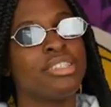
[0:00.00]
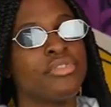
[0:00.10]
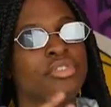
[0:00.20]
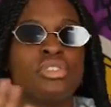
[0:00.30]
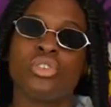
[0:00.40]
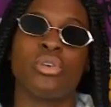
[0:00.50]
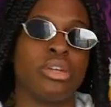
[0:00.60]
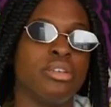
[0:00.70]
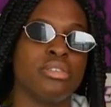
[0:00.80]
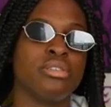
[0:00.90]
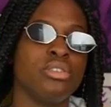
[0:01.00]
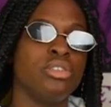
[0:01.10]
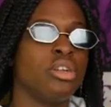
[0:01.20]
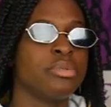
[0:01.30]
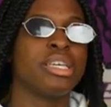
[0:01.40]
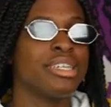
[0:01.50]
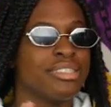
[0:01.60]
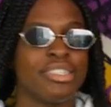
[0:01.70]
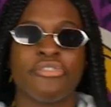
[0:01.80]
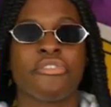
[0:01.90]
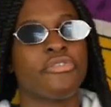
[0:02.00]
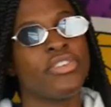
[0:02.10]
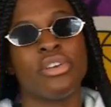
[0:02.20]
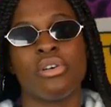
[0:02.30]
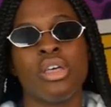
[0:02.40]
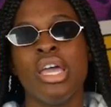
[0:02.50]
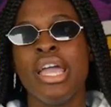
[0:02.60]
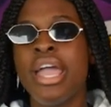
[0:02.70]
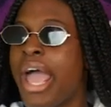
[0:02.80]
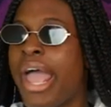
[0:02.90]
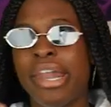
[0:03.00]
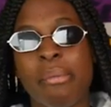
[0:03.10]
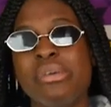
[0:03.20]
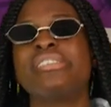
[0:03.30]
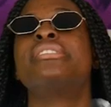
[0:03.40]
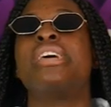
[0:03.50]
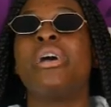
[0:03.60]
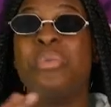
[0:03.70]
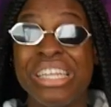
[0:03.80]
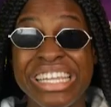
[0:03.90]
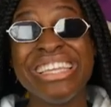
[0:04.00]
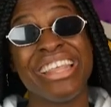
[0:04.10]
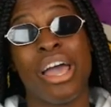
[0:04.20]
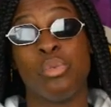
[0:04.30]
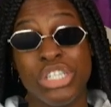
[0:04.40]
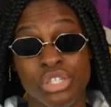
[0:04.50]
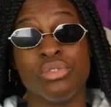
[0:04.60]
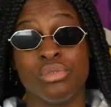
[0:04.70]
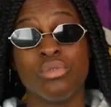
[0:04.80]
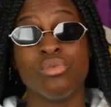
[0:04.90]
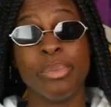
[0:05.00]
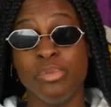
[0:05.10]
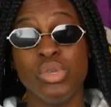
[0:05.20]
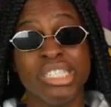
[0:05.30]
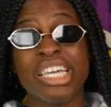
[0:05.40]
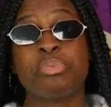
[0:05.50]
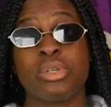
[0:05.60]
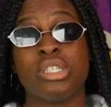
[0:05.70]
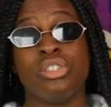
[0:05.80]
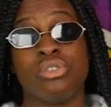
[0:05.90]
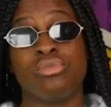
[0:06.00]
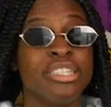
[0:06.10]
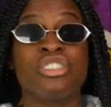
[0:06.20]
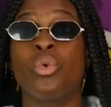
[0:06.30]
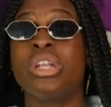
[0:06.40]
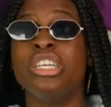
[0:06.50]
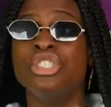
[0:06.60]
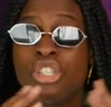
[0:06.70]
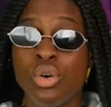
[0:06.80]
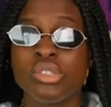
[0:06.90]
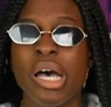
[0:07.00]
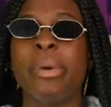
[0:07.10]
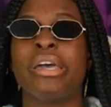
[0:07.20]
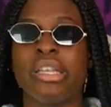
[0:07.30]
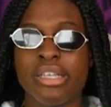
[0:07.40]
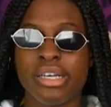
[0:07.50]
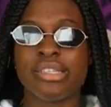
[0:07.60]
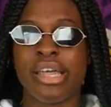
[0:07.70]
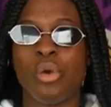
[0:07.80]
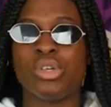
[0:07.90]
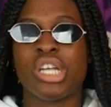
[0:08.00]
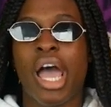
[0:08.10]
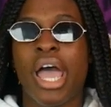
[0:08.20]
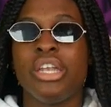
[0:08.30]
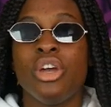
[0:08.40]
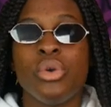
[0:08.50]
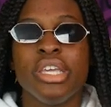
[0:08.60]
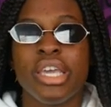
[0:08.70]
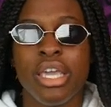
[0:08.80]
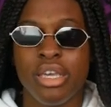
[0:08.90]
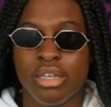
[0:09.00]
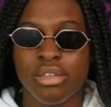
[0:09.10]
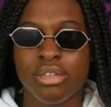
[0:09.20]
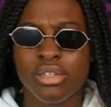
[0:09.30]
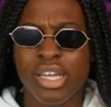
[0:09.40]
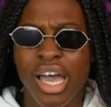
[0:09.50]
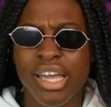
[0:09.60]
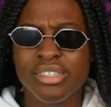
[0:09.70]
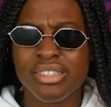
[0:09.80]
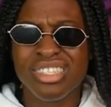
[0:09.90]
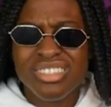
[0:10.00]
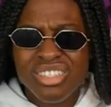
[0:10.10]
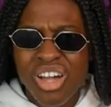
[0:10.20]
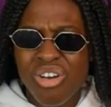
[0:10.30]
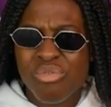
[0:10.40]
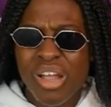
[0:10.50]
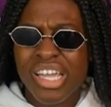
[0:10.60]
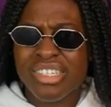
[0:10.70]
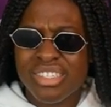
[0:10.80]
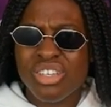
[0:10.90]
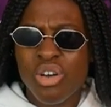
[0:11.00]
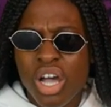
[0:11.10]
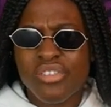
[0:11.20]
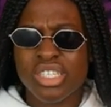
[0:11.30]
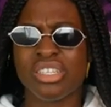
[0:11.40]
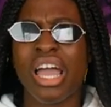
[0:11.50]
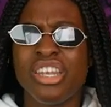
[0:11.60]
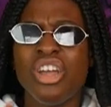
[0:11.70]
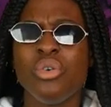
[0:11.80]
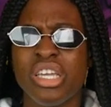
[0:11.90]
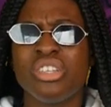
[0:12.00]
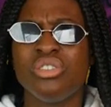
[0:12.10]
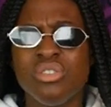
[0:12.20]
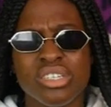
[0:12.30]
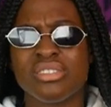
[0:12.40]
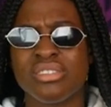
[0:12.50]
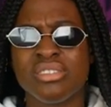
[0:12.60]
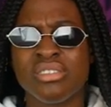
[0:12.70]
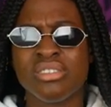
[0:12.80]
it's a different story. You know what I'm saying? It's a different feel. And I missed it, and we need that. We do. We desperately do. And so when he shows up and he does that, which I know he can, guys, he's the GOAT, right? He's in the GOAT competition. I know he can do this.